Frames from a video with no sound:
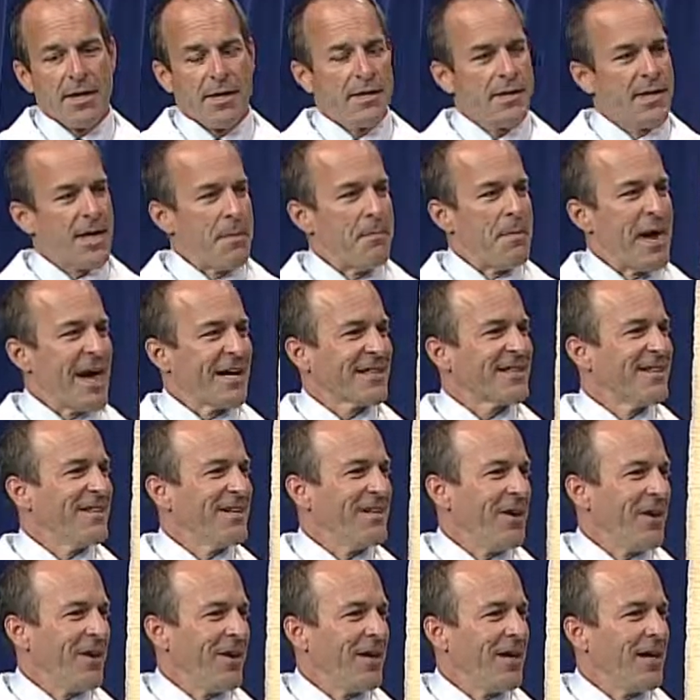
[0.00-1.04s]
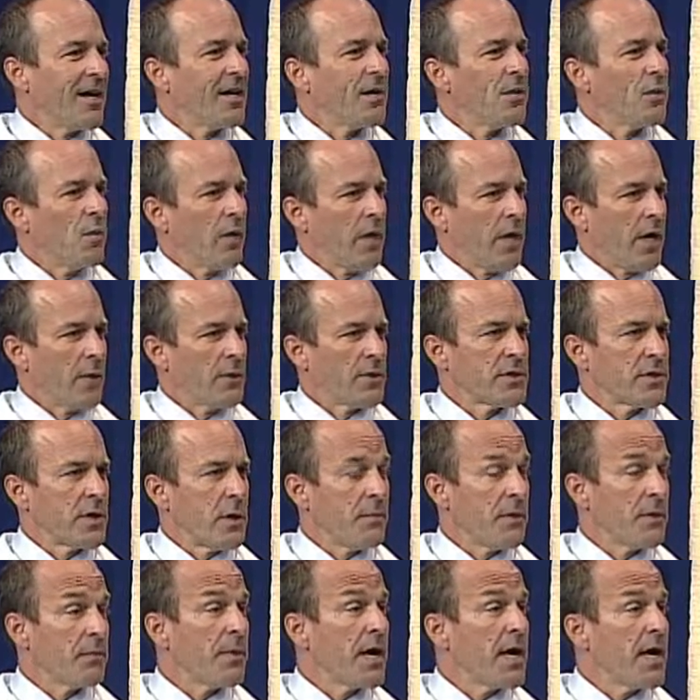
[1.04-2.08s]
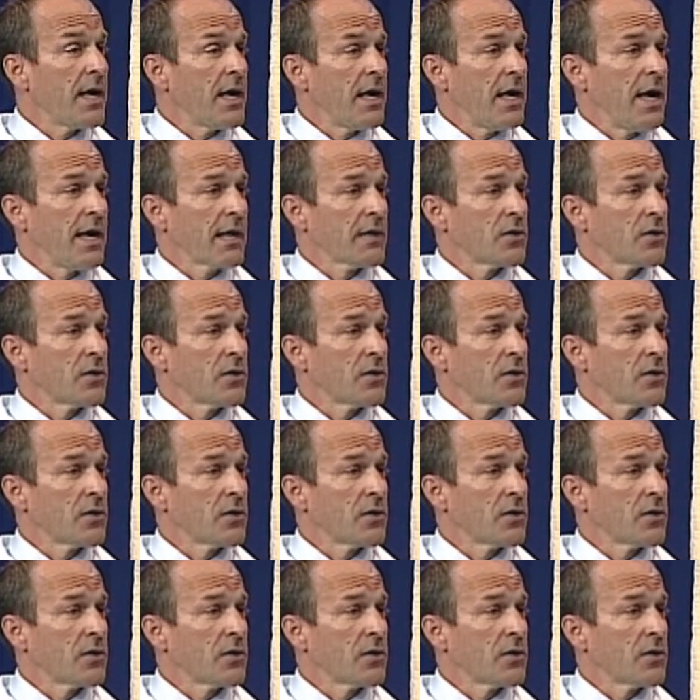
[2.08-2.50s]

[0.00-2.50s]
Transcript: came back to the area where I was up in Pontiac,